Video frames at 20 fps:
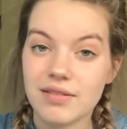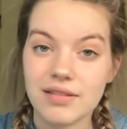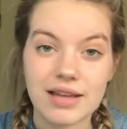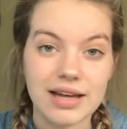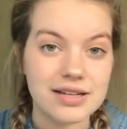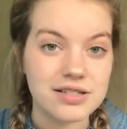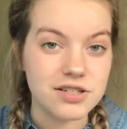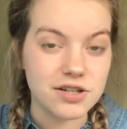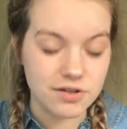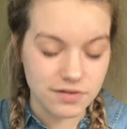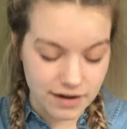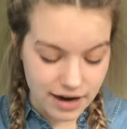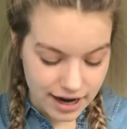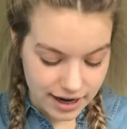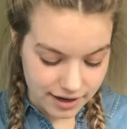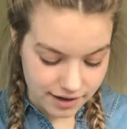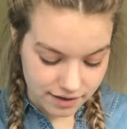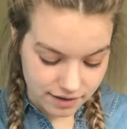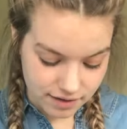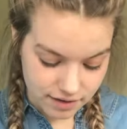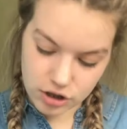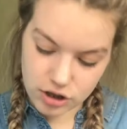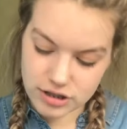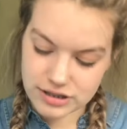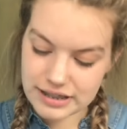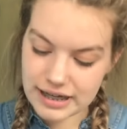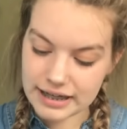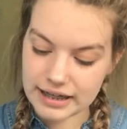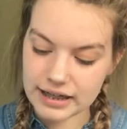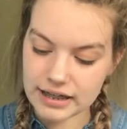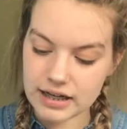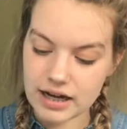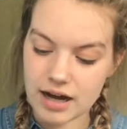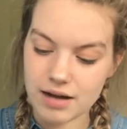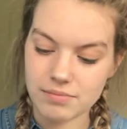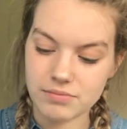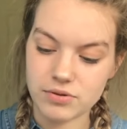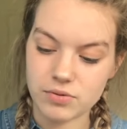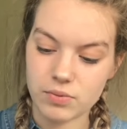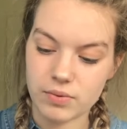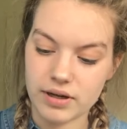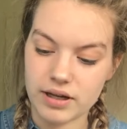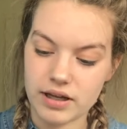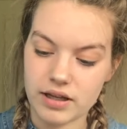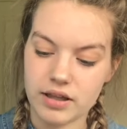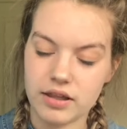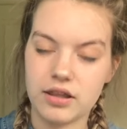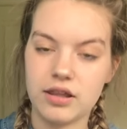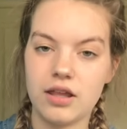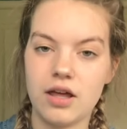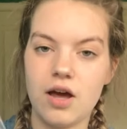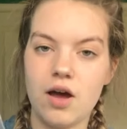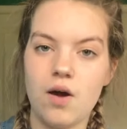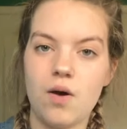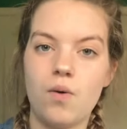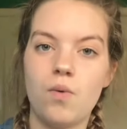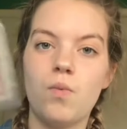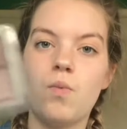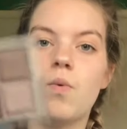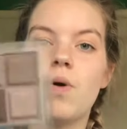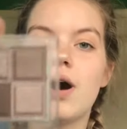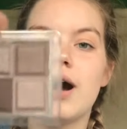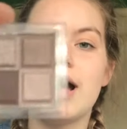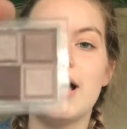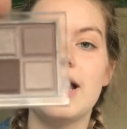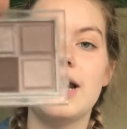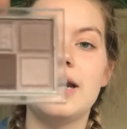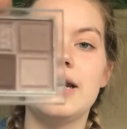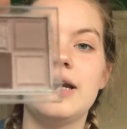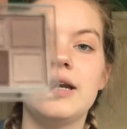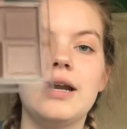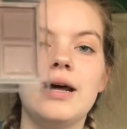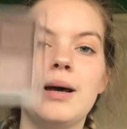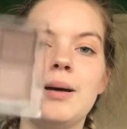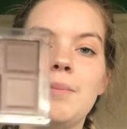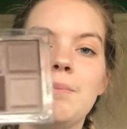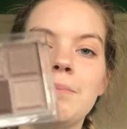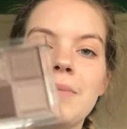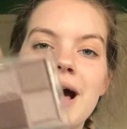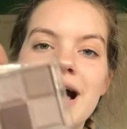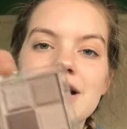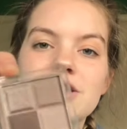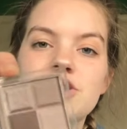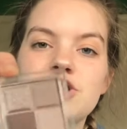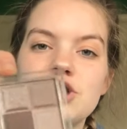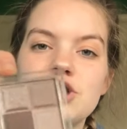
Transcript: that's all right. Looks like it comes with one matte